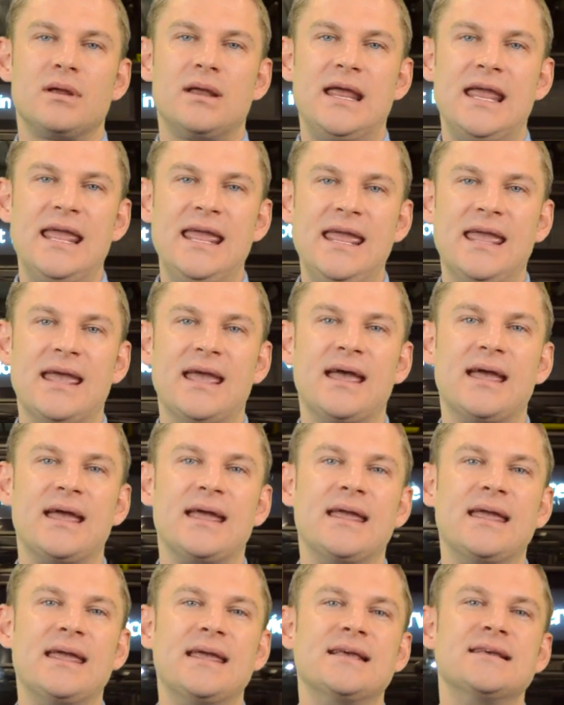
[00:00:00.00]

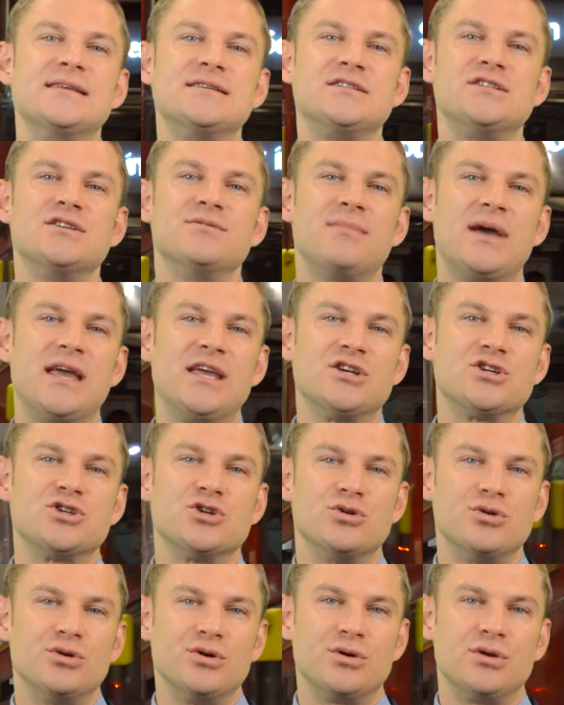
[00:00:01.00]
here is to make
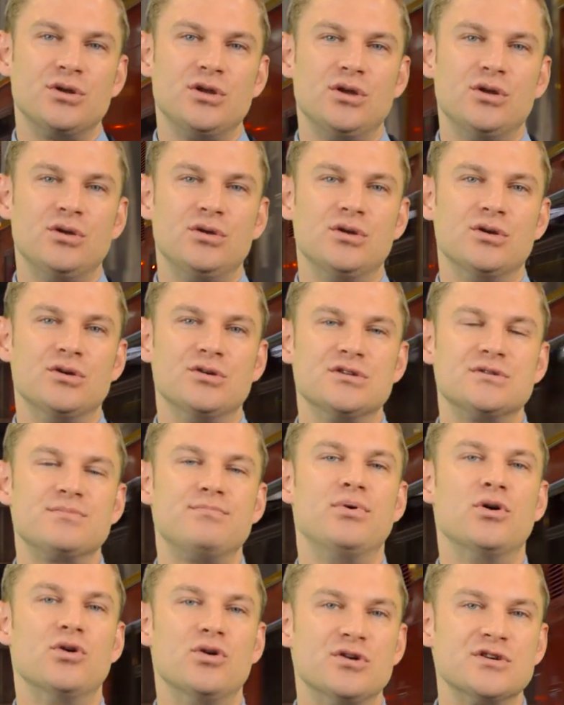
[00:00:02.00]
sure you use
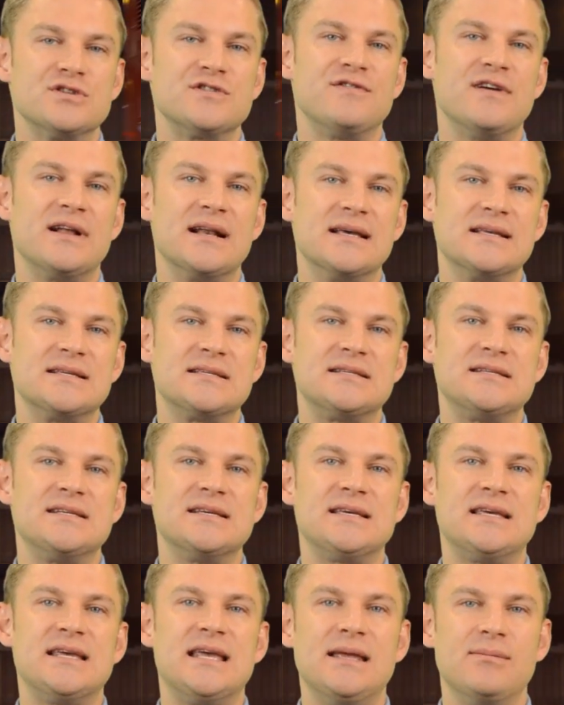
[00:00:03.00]
pause fillers to
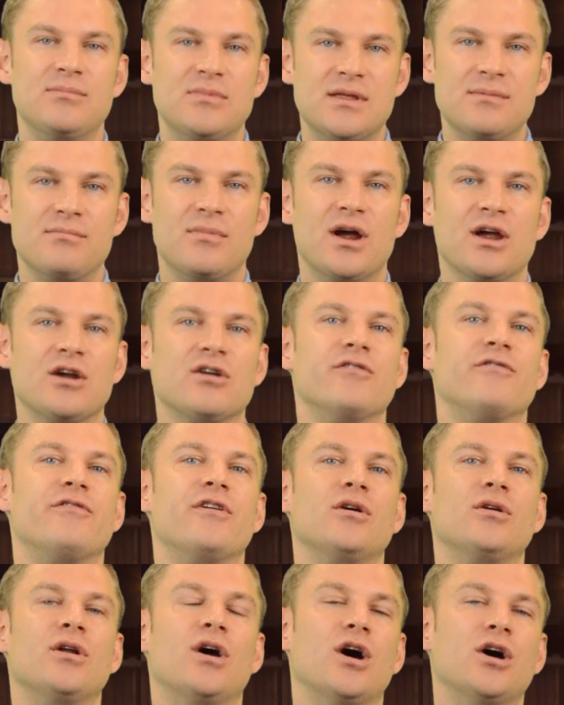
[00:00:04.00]
keep the
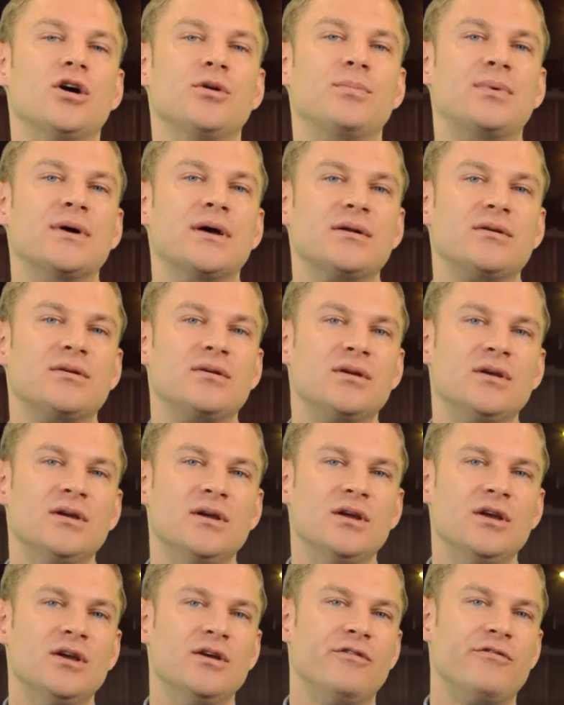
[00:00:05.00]
microphone open.
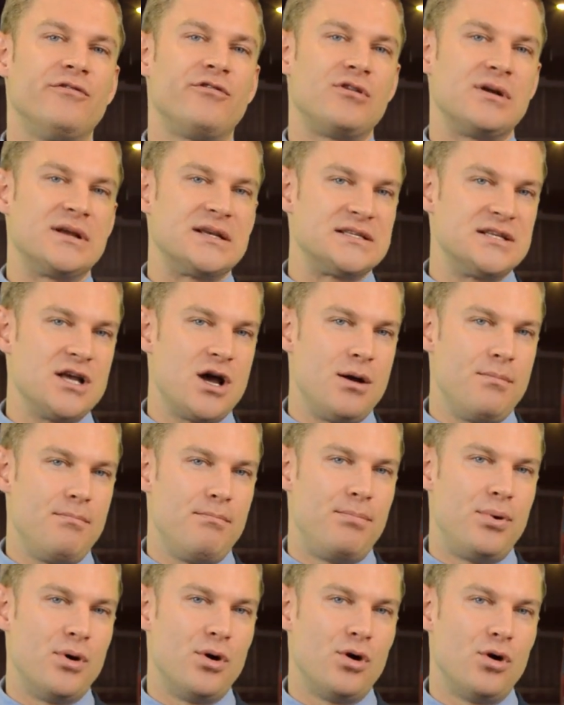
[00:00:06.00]
For
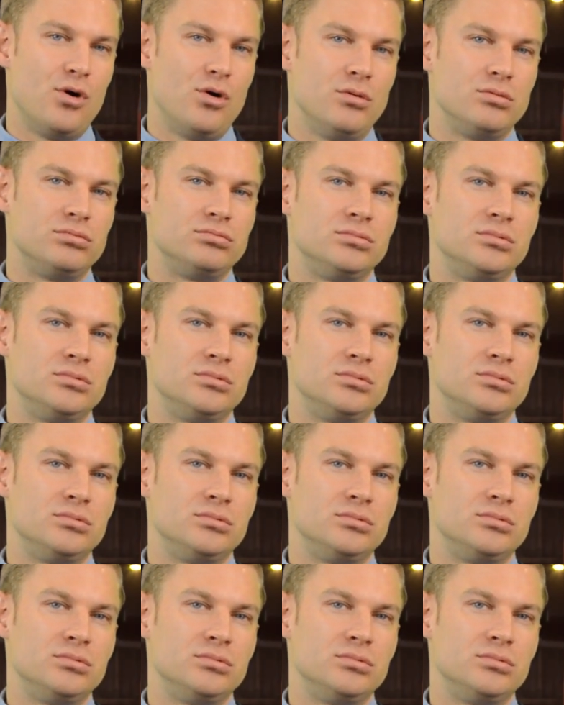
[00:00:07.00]
example,